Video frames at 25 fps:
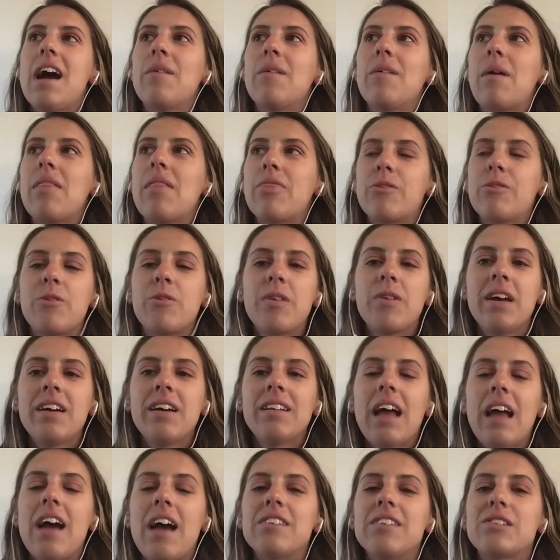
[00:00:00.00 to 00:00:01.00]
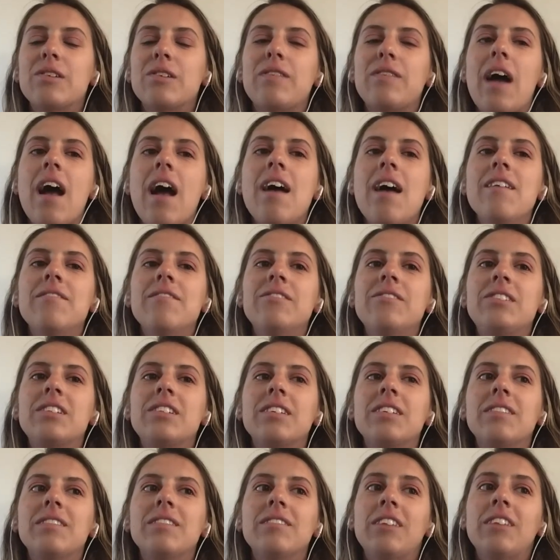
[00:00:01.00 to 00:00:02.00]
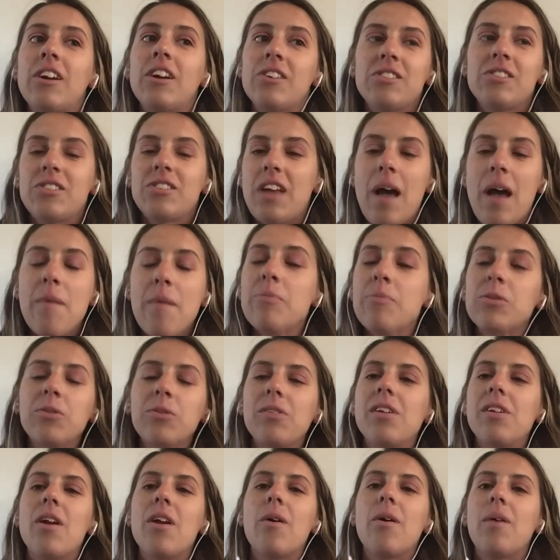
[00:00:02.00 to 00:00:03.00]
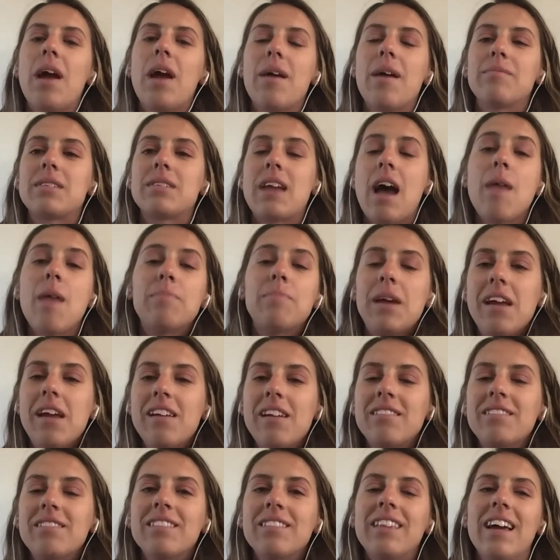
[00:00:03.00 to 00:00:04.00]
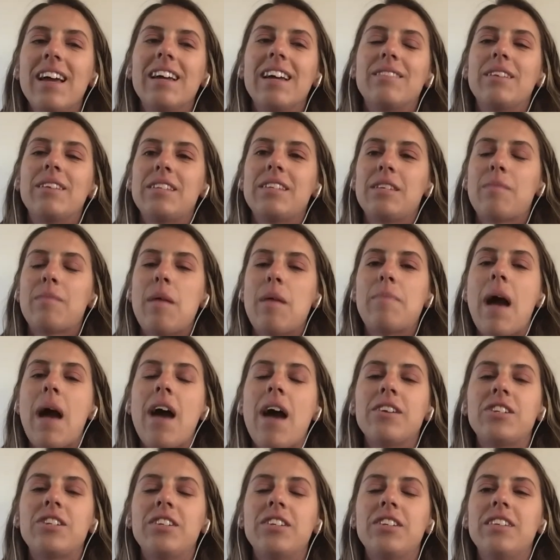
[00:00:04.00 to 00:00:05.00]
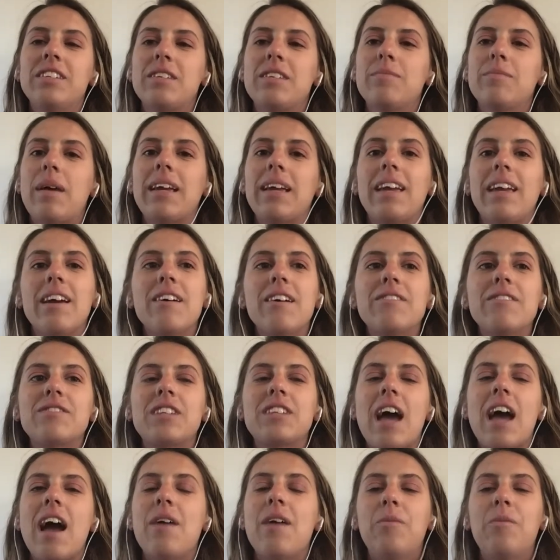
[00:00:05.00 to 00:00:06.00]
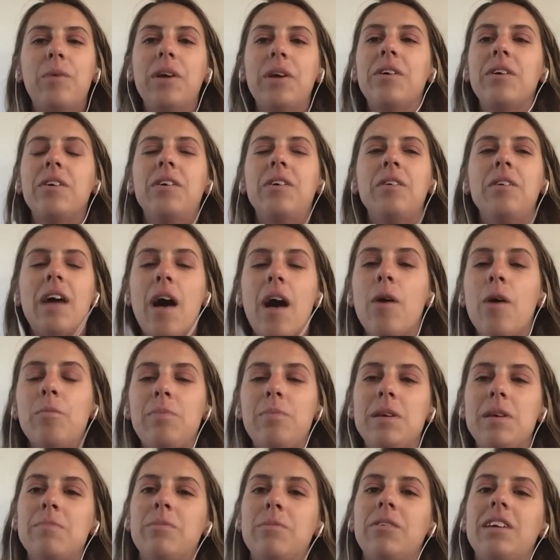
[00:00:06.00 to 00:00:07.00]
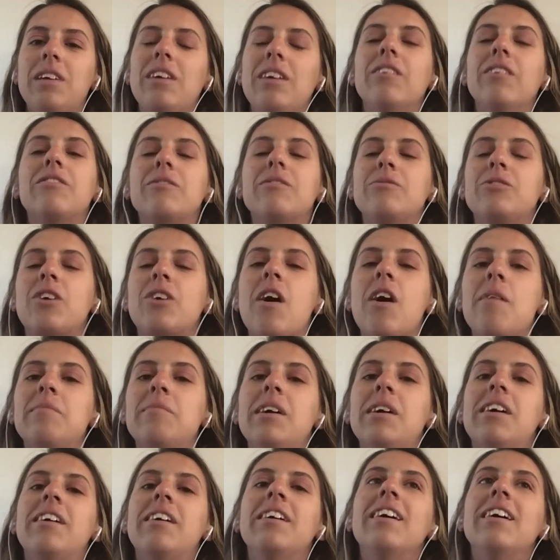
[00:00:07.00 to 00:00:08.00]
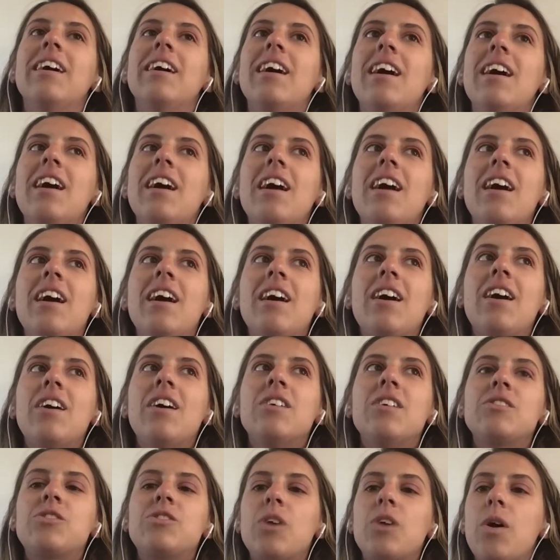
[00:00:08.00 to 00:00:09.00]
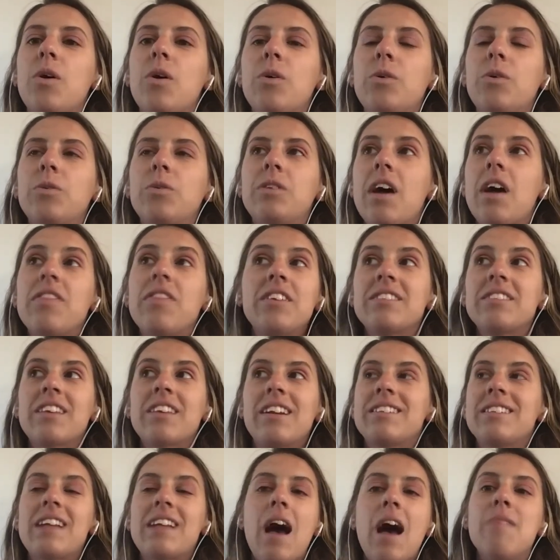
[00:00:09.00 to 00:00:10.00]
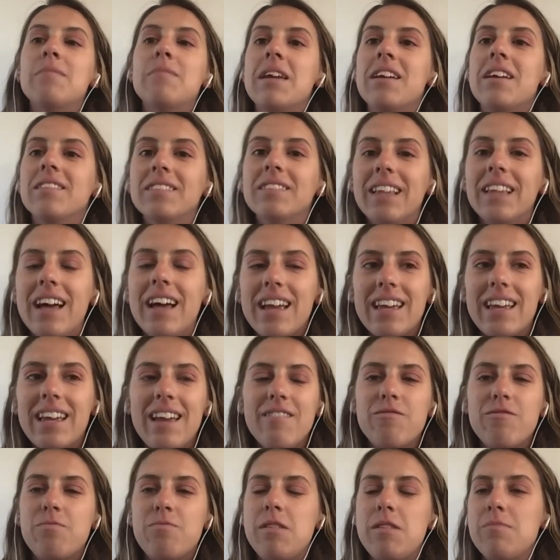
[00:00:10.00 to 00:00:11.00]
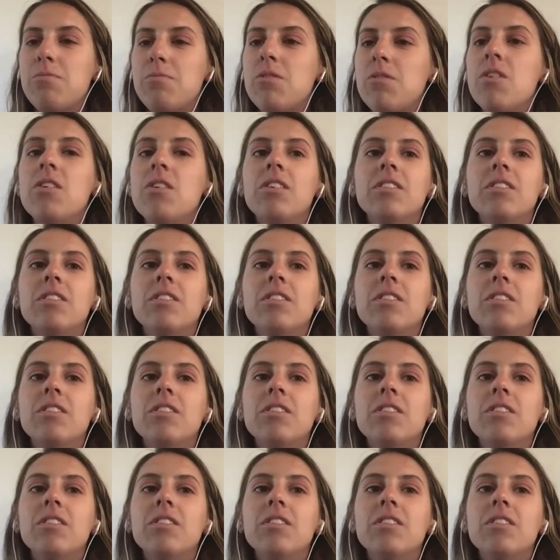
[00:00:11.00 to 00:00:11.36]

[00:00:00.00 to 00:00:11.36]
I went through it. I survived. There's absolutely no way I'm stopping. Like, this is my passion. This is my gift. I will help people heal from trauma. So nothing's going to stop me. Like, if people